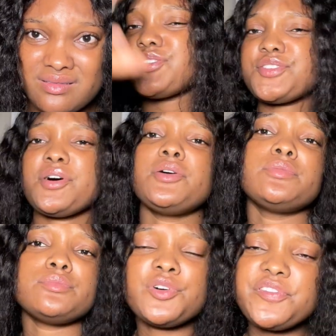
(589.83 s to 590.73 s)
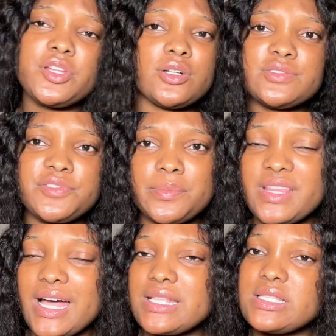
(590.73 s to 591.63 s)
So moving on from
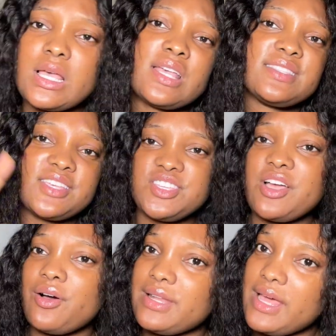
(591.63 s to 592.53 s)
that, TJ got